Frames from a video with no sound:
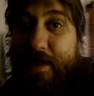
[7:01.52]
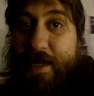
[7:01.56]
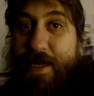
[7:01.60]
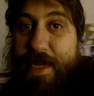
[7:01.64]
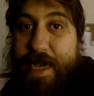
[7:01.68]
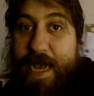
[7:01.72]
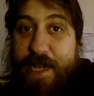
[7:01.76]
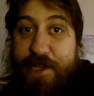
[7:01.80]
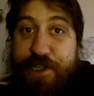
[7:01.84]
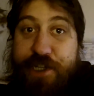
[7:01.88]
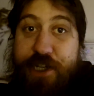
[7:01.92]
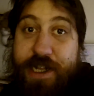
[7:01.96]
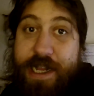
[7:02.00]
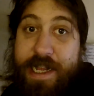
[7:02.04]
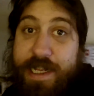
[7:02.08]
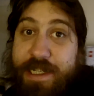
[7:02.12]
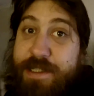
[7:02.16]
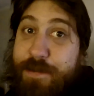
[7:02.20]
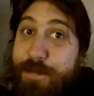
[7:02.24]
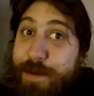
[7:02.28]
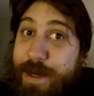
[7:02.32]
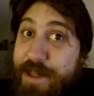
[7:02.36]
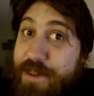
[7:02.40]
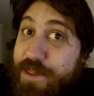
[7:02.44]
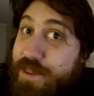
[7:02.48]
Catch you
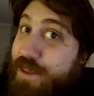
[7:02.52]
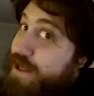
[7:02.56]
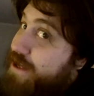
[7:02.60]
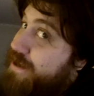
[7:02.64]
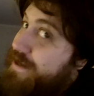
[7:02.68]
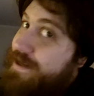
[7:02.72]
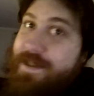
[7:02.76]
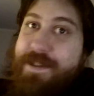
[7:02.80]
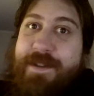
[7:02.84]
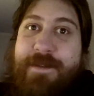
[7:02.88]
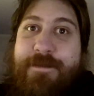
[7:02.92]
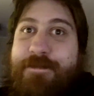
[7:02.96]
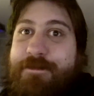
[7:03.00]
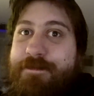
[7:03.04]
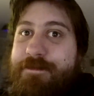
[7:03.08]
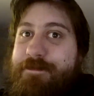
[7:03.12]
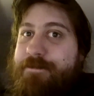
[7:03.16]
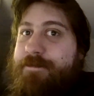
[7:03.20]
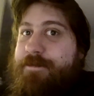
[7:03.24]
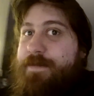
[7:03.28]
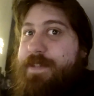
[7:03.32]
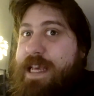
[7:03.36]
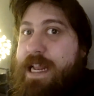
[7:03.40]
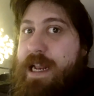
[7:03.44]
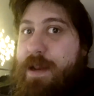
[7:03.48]
next month.
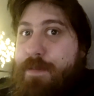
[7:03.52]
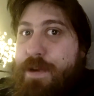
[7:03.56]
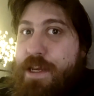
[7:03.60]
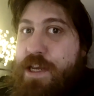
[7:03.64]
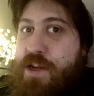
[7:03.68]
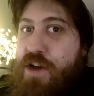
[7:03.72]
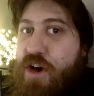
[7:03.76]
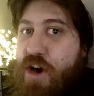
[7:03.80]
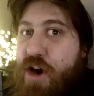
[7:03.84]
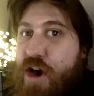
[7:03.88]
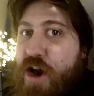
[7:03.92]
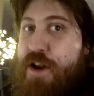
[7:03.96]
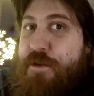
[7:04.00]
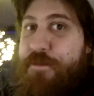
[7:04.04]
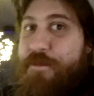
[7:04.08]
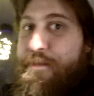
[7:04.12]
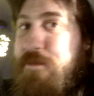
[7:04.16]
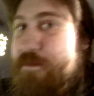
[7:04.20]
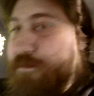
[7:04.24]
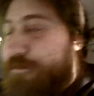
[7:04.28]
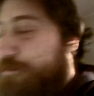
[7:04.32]
It's gonna be good.